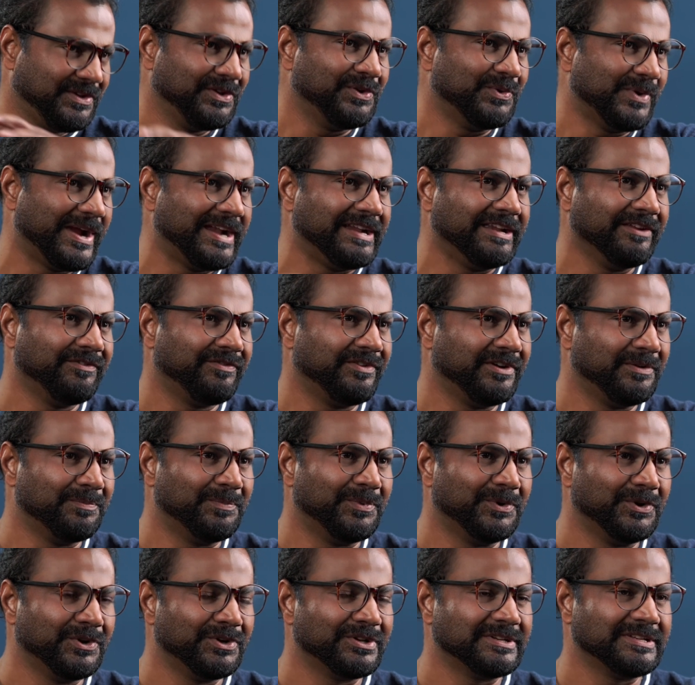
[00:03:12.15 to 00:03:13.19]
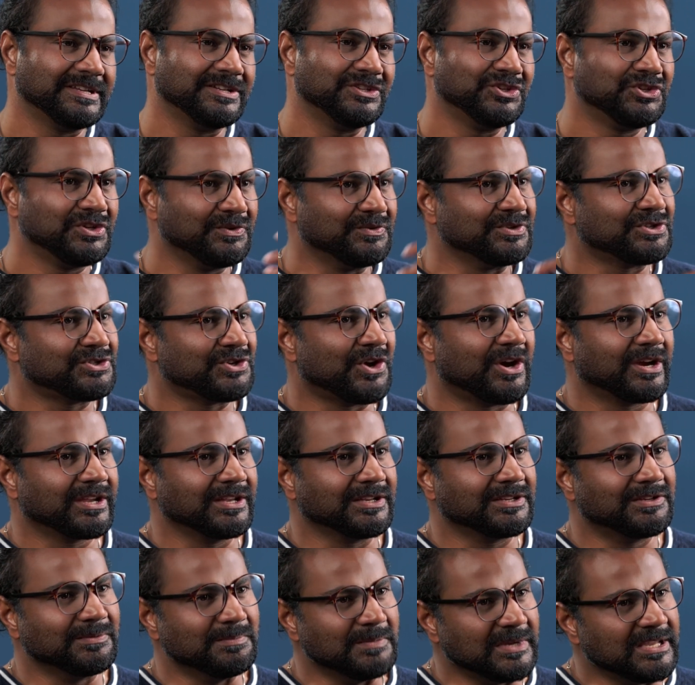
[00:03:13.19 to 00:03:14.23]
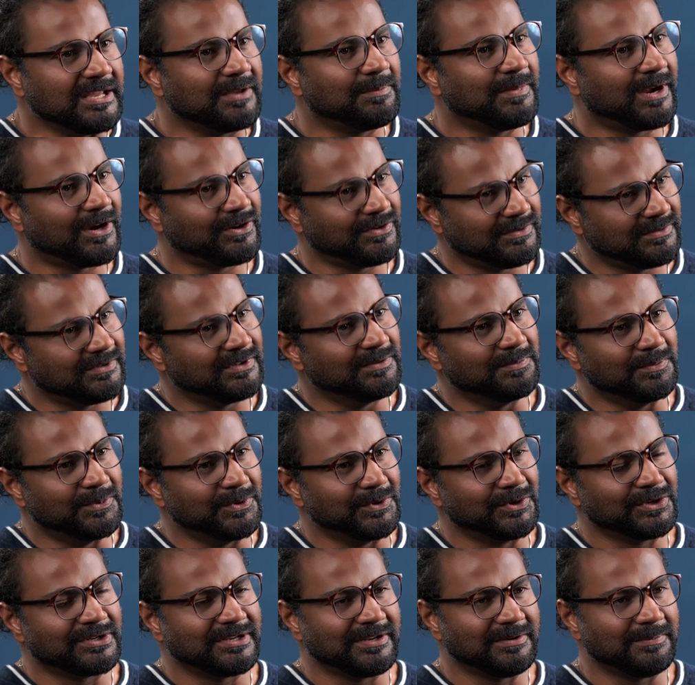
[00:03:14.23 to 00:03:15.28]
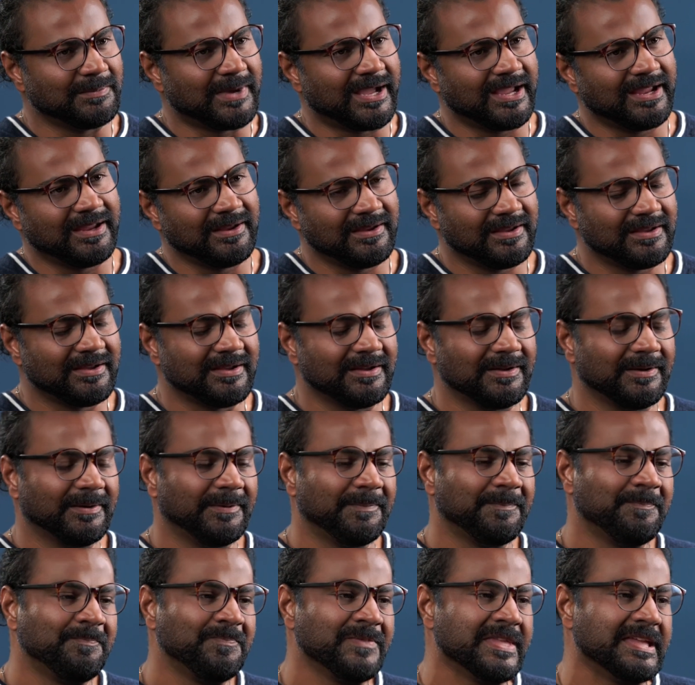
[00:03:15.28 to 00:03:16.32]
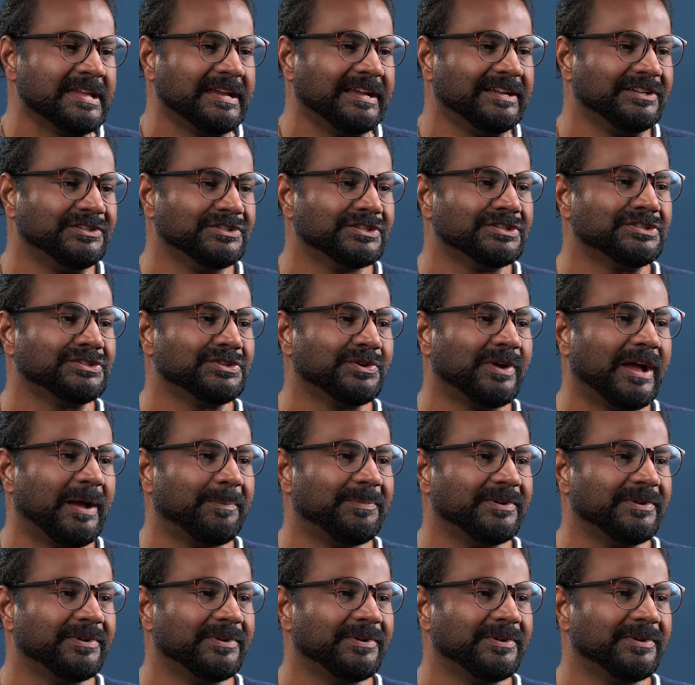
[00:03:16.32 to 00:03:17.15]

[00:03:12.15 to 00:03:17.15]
you know, at different books, and she was talking to me about the books, and it just so